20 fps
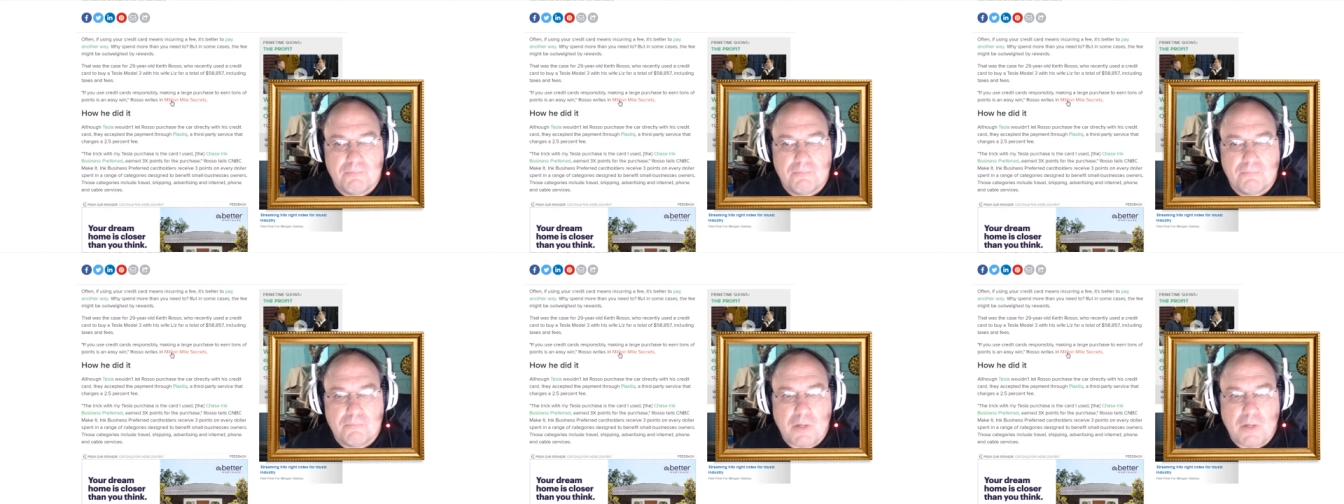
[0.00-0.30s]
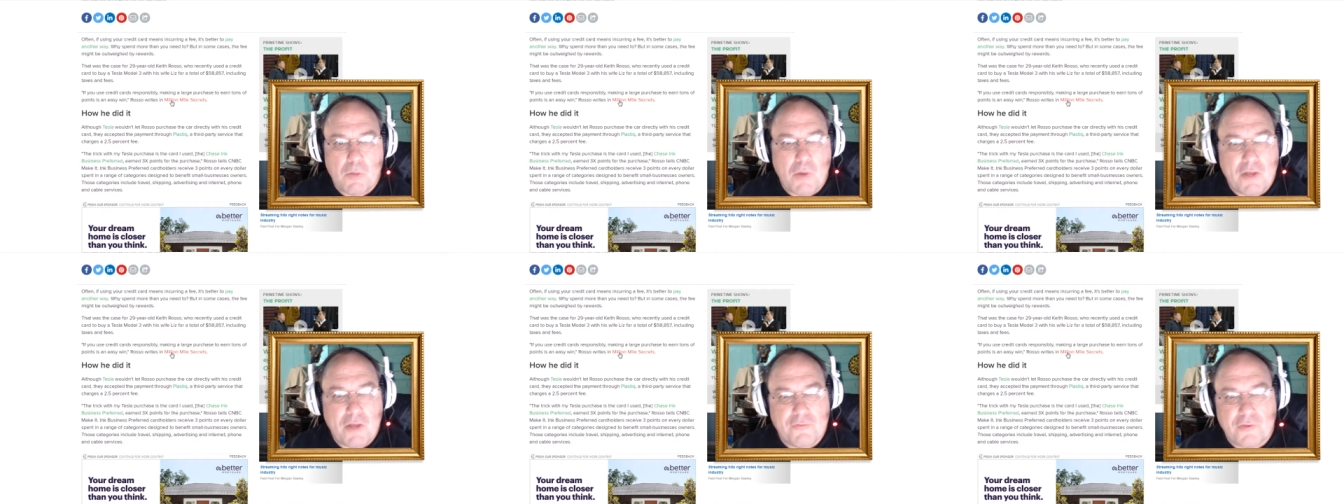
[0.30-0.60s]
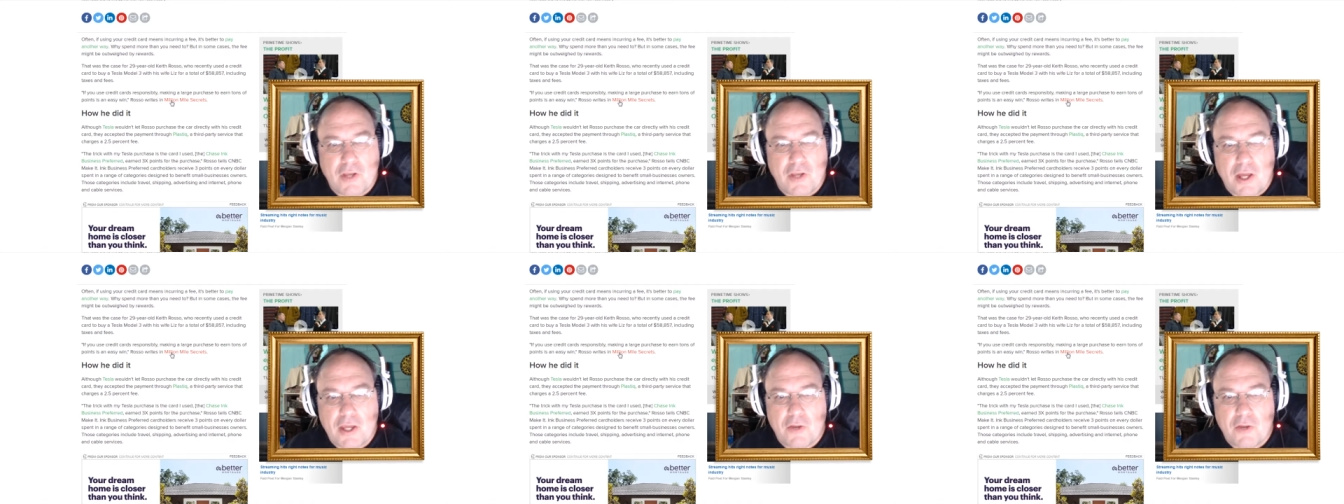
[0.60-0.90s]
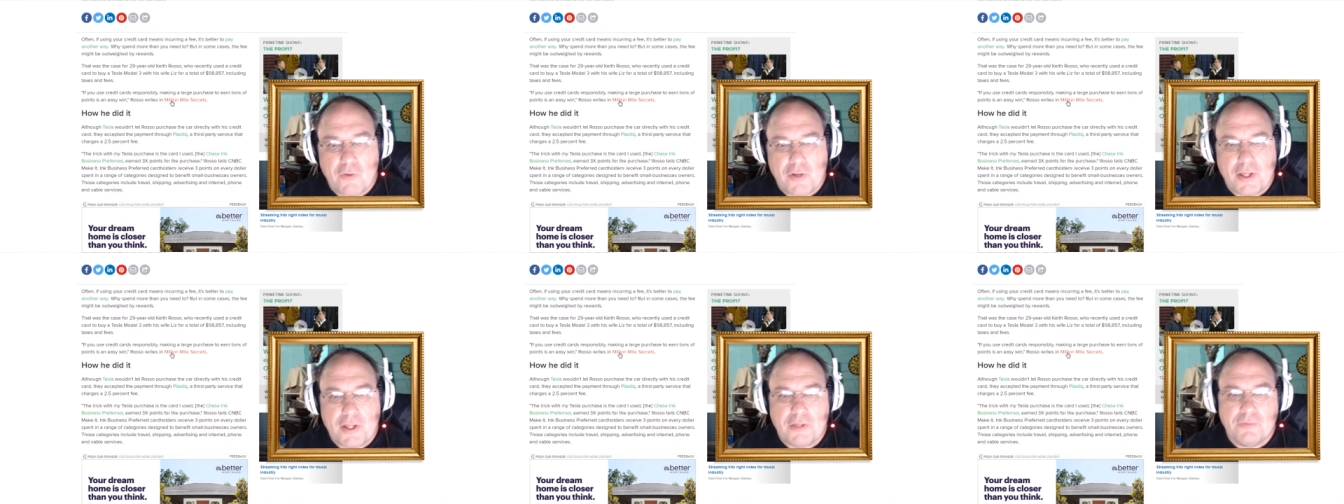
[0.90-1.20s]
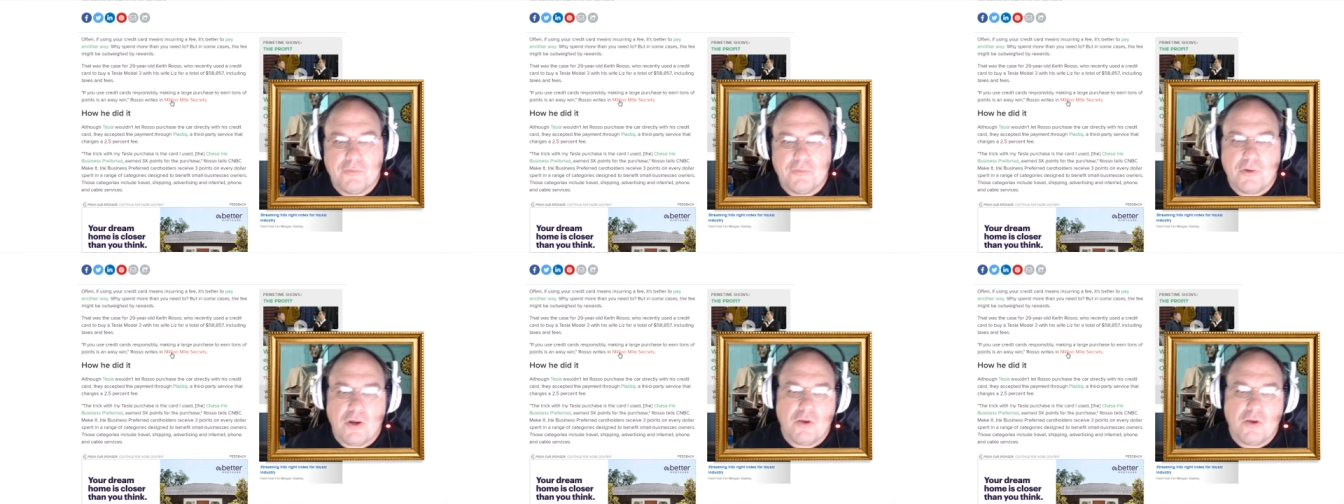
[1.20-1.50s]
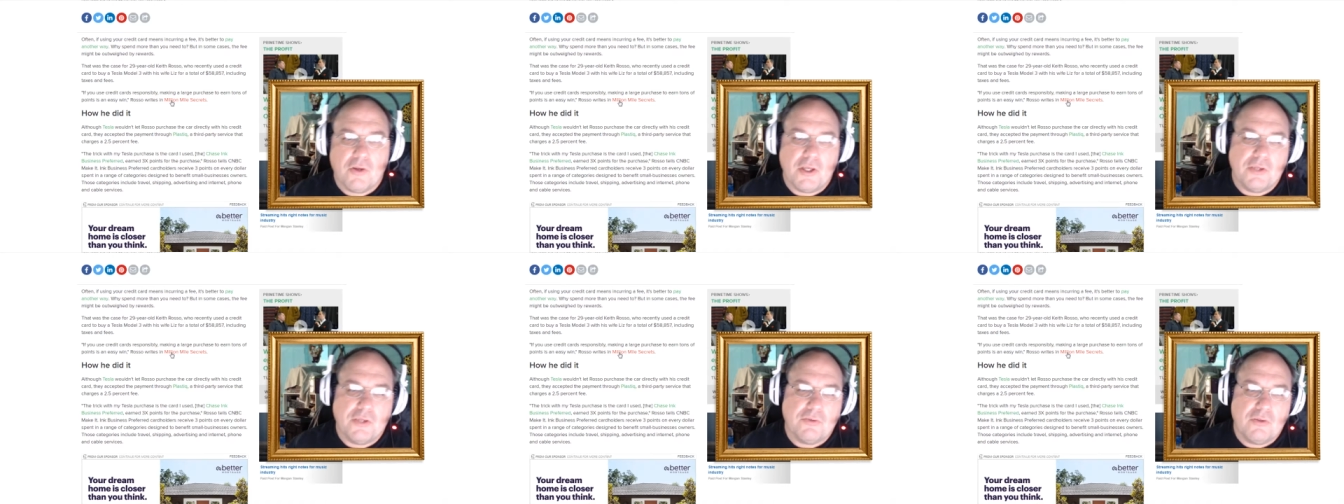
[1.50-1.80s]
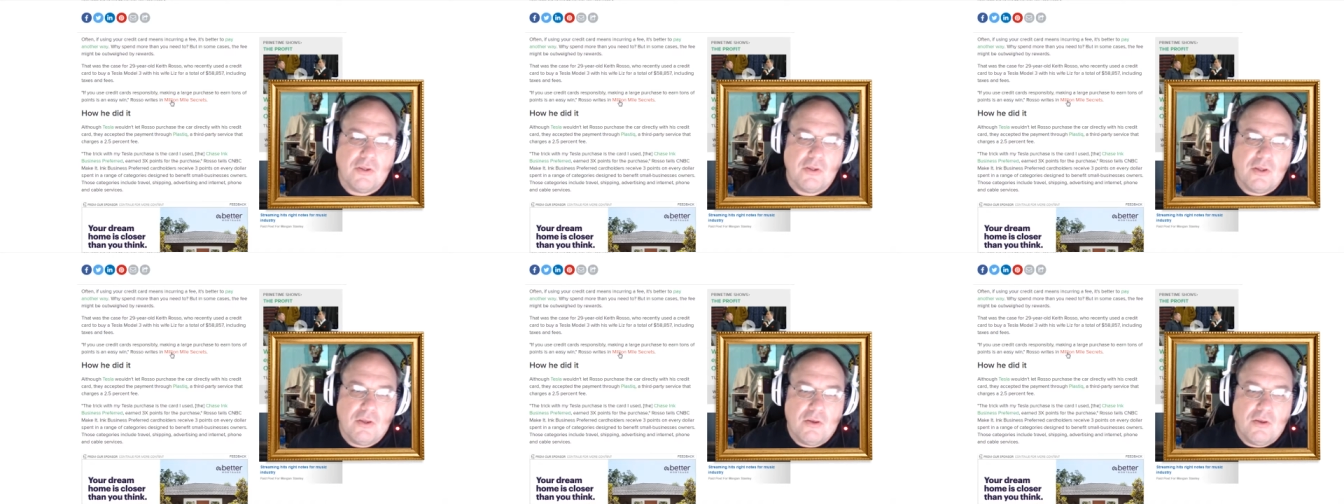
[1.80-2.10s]
my wife and I are in it are in.
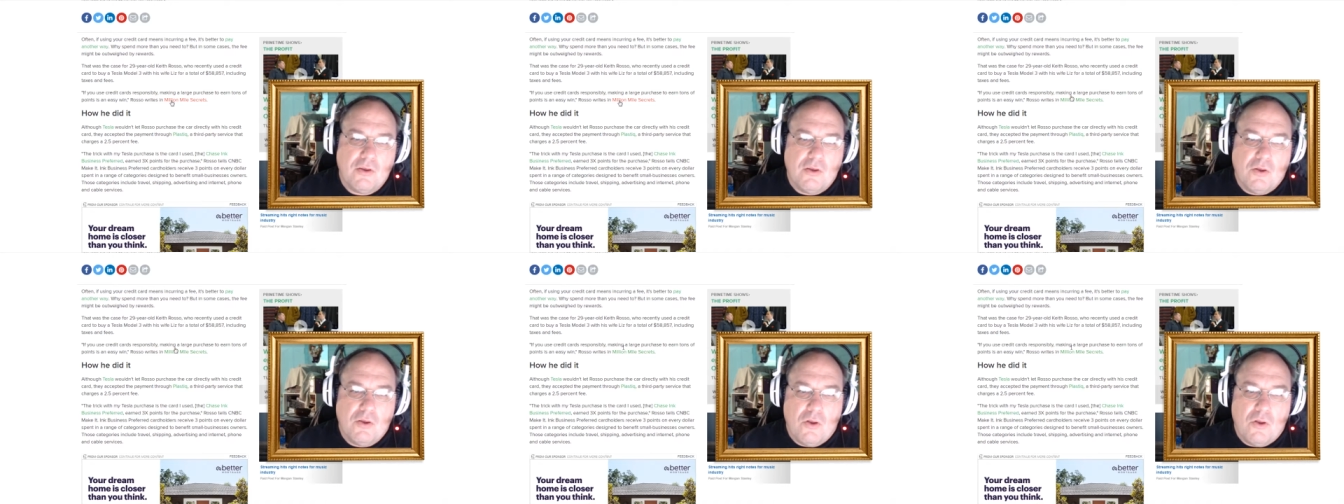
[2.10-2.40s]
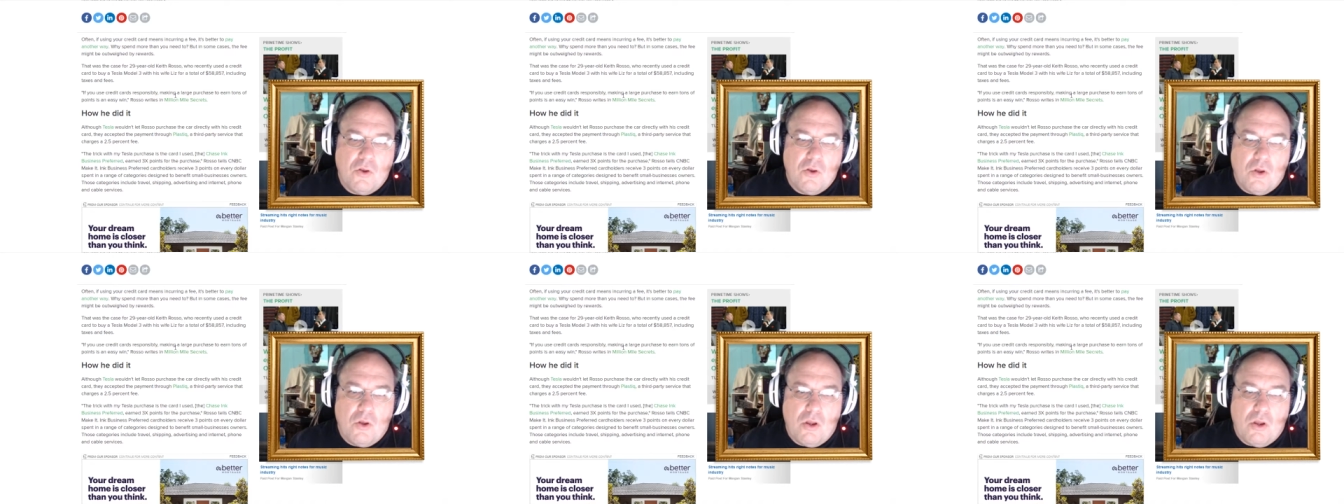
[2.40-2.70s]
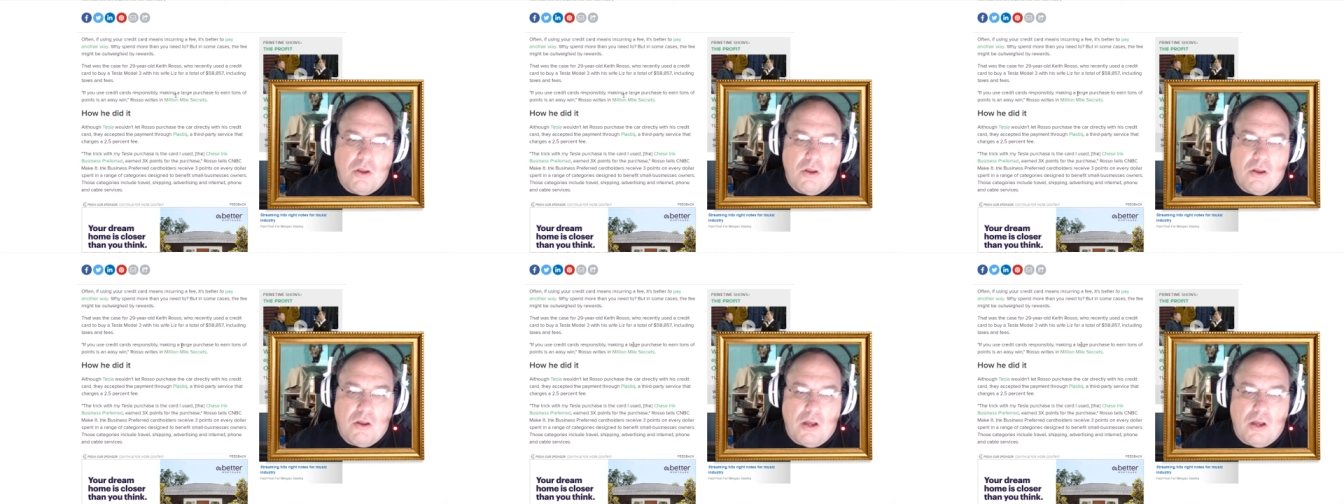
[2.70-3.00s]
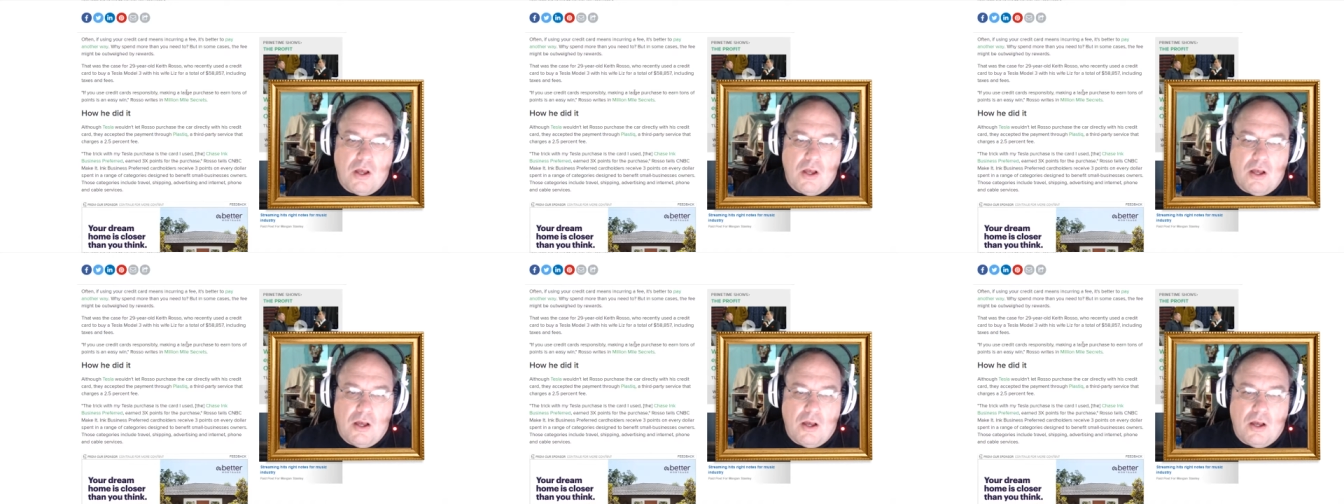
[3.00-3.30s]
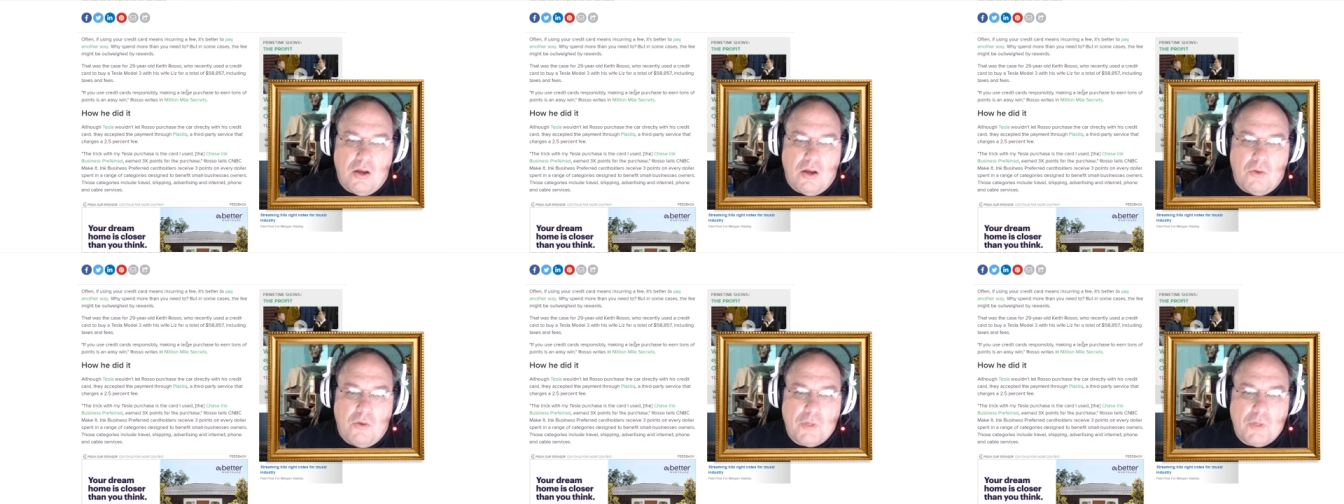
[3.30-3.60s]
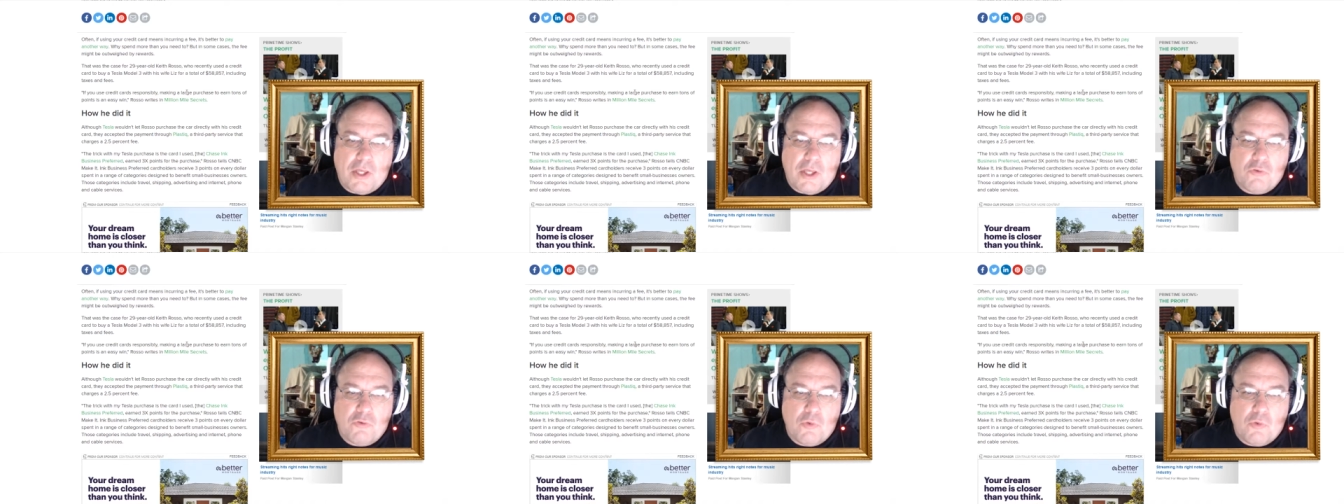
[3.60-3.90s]
Uh, we got to a